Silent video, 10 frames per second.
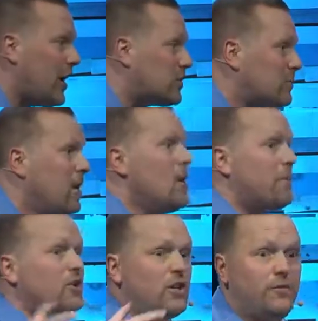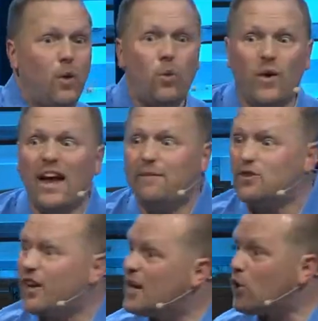them because if we have to
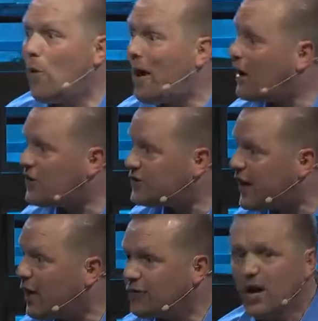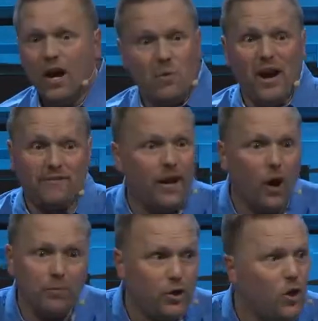change all by ourselves and we have to
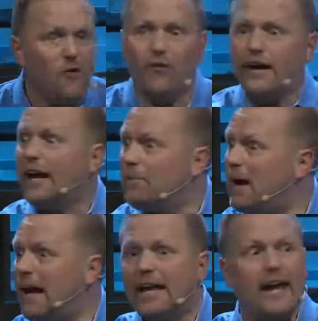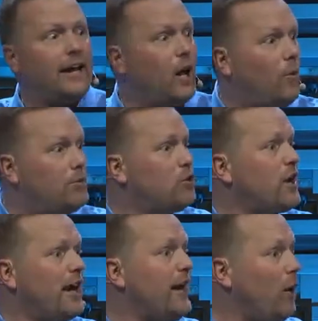help you, forget about it. I can't help you. You
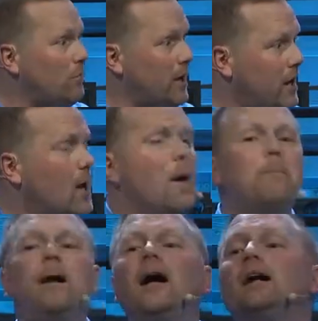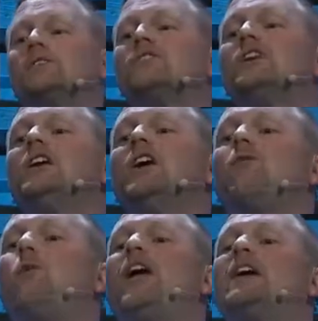can't help me. But if
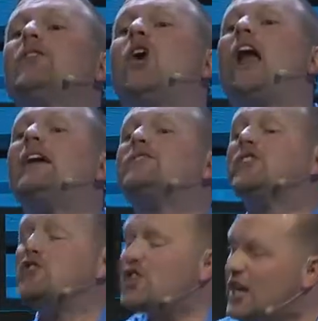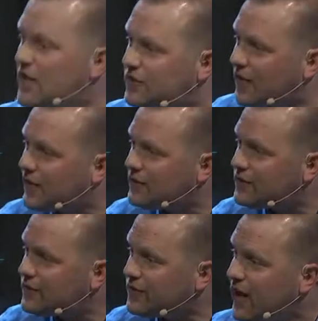we give our lives to
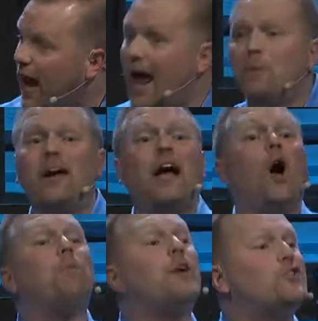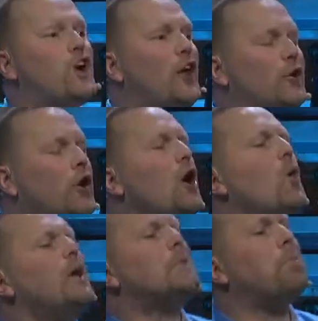Jesus and we help each other,
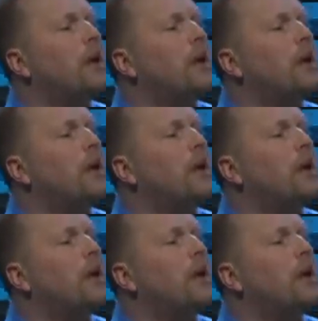we complete